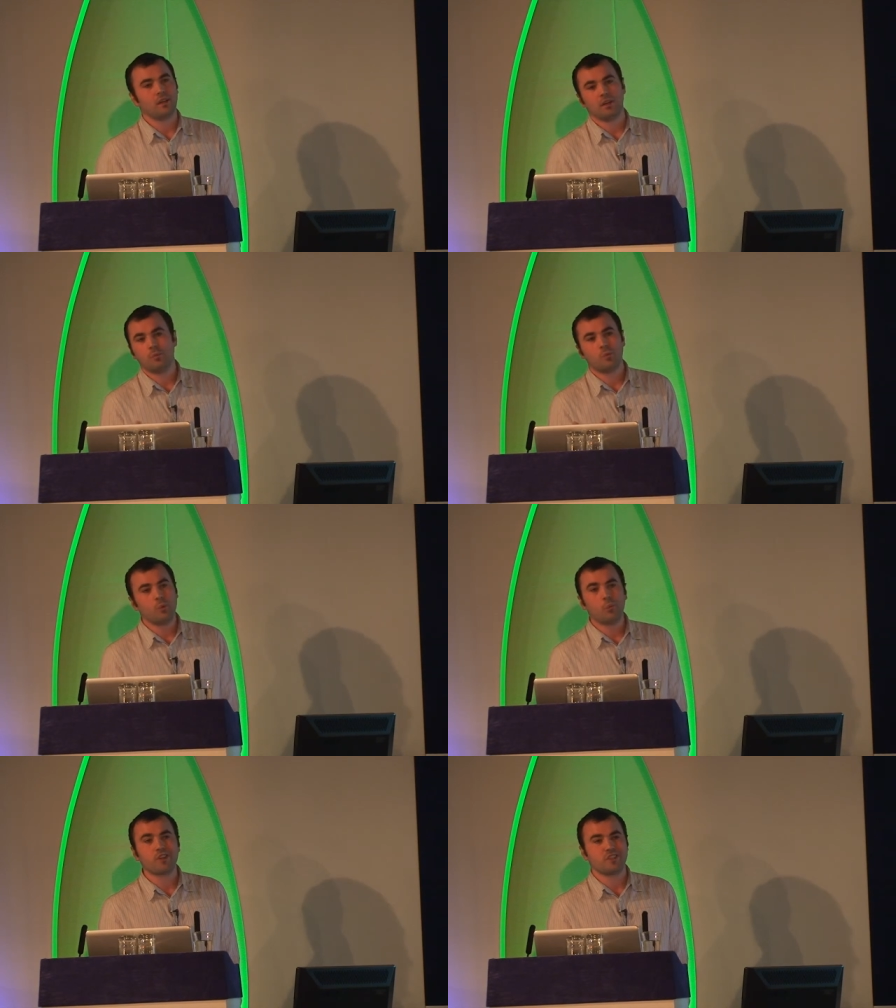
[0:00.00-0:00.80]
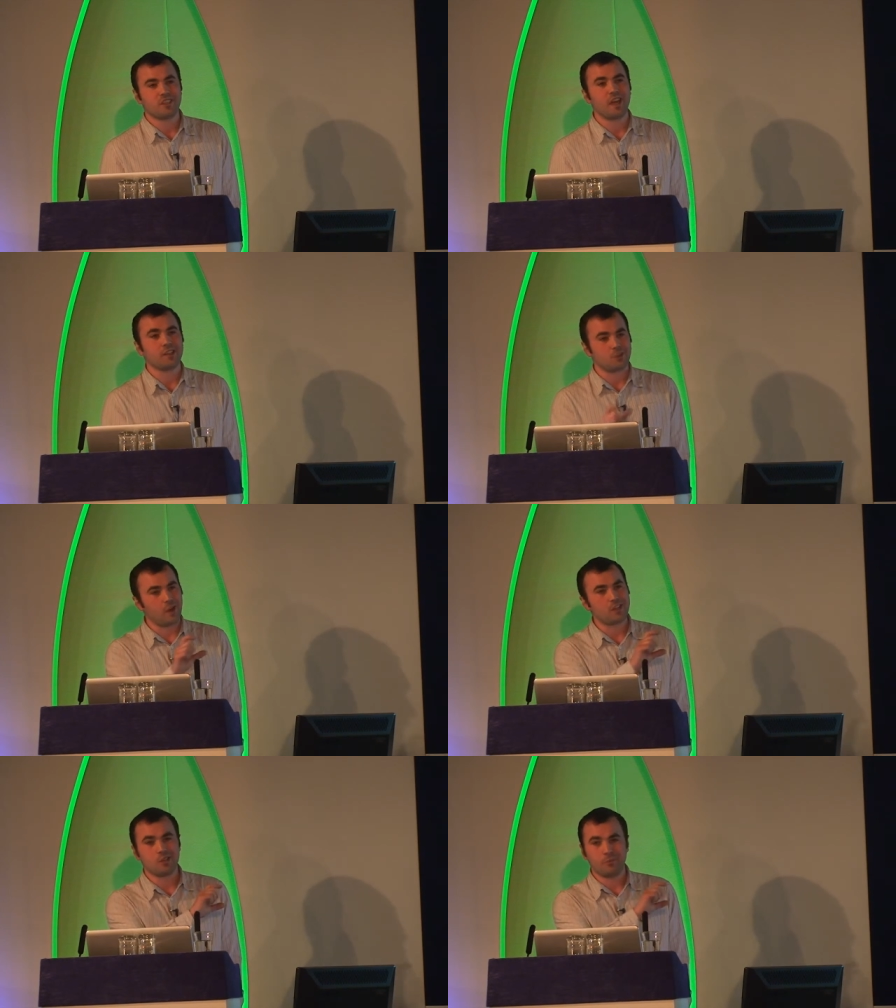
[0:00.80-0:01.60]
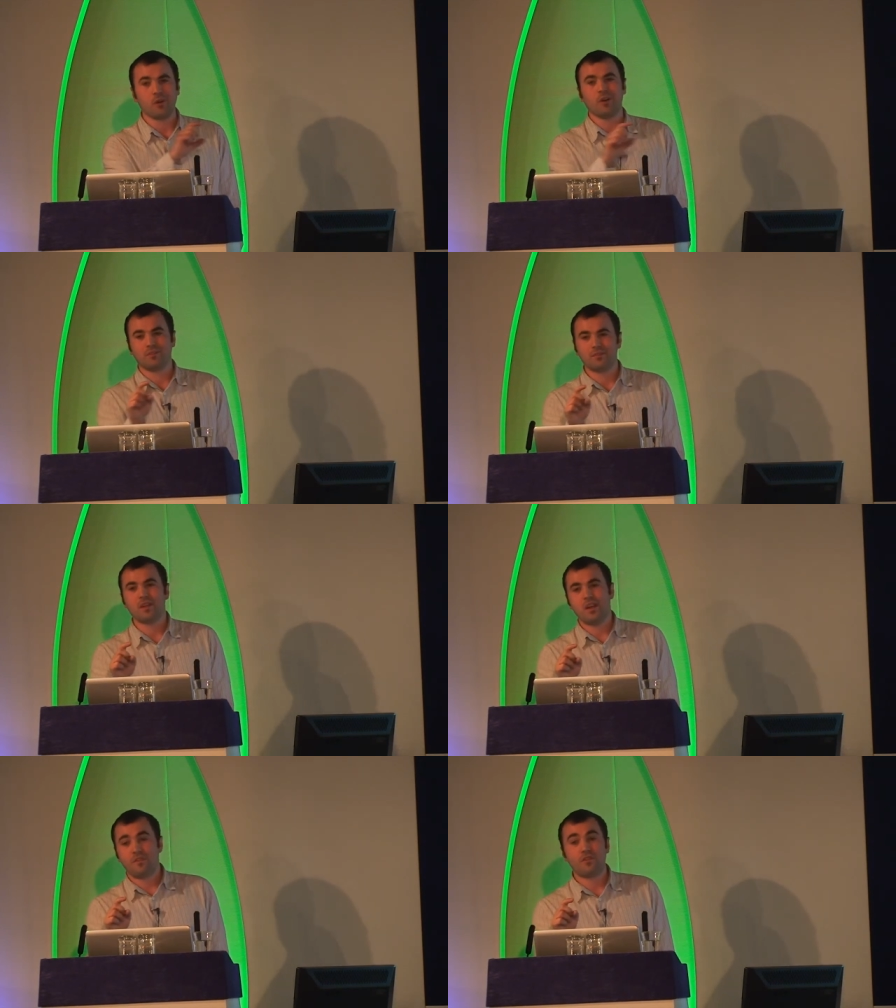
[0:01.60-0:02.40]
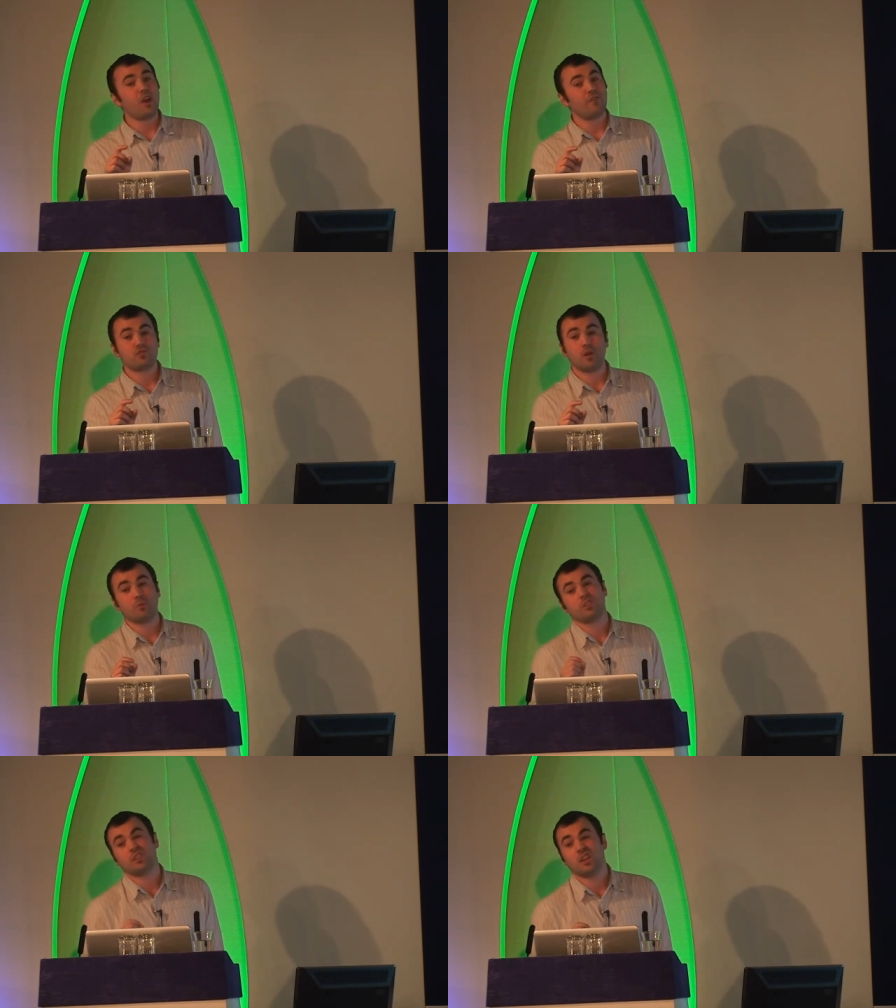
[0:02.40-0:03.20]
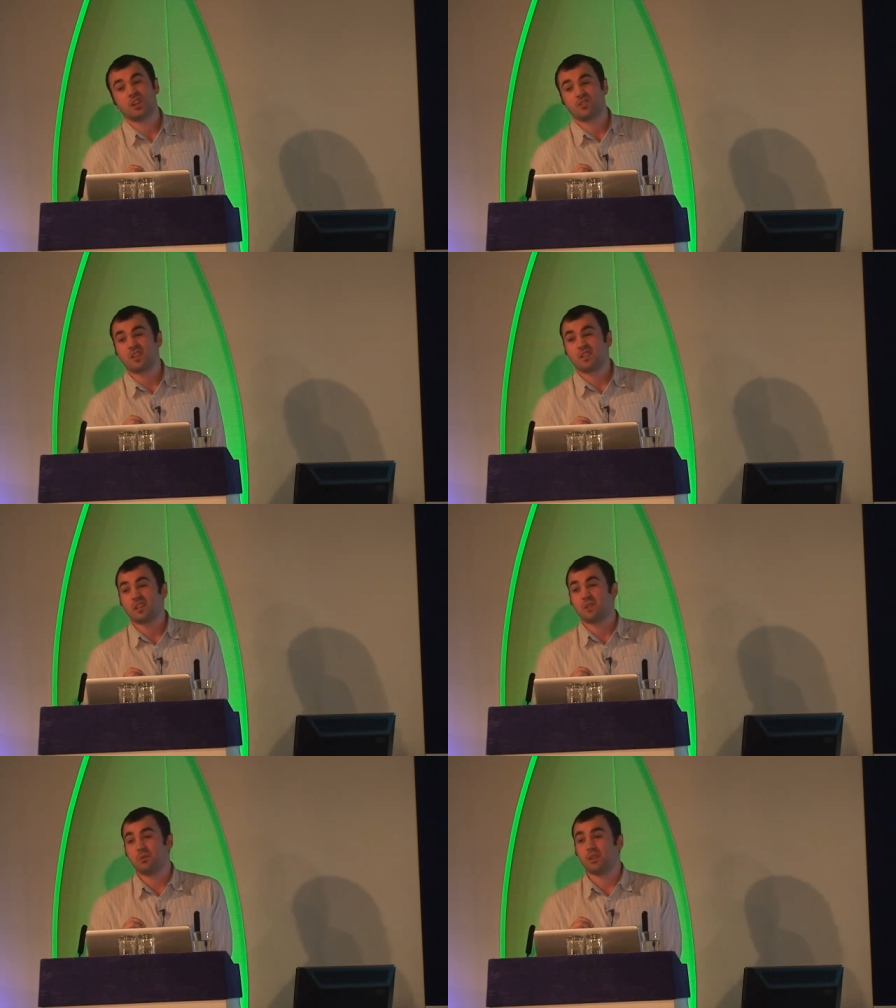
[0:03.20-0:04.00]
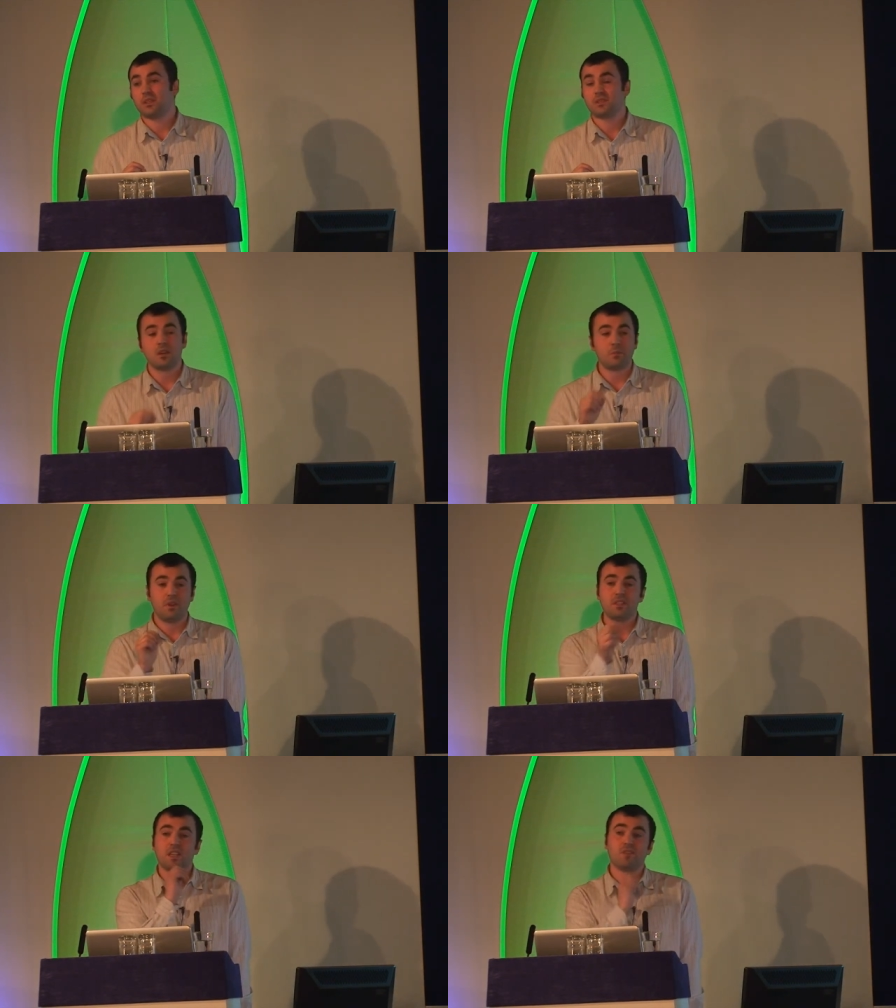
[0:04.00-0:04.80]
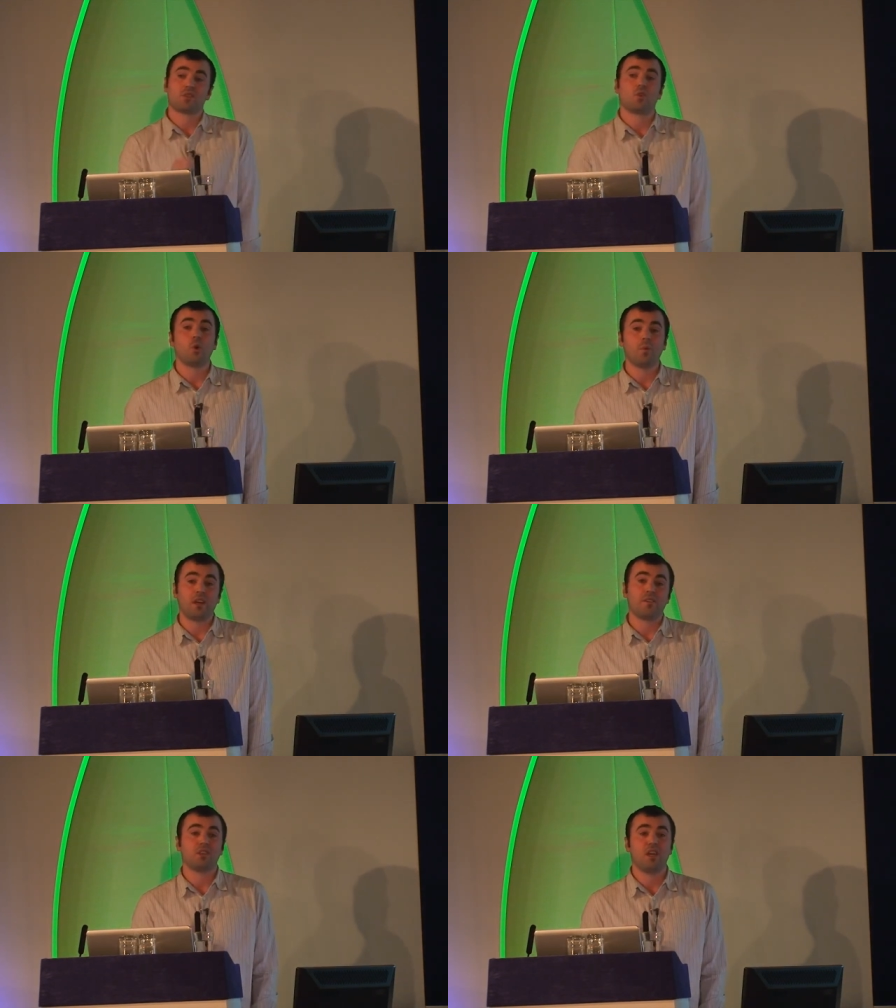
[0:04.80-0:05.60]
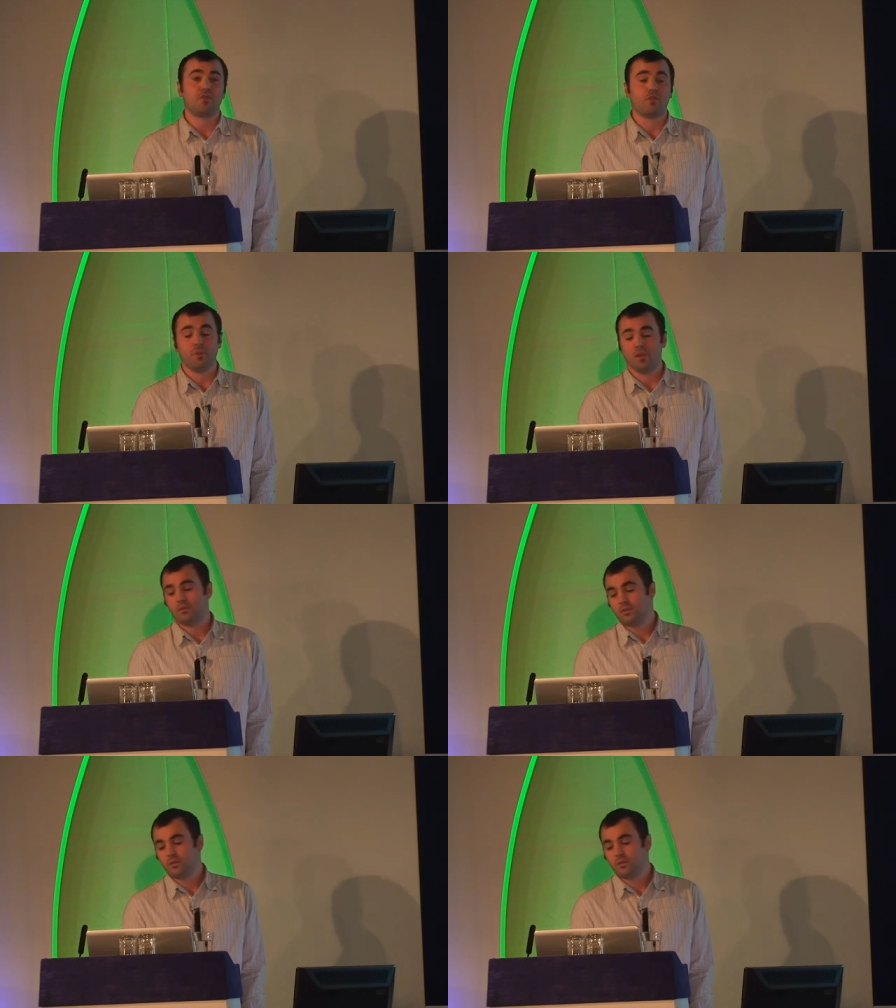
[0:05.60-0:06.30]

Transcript: You know, and what does it take to actually put? If you're having trouble with transacting with us, please give us a call. We'd love to hear from you.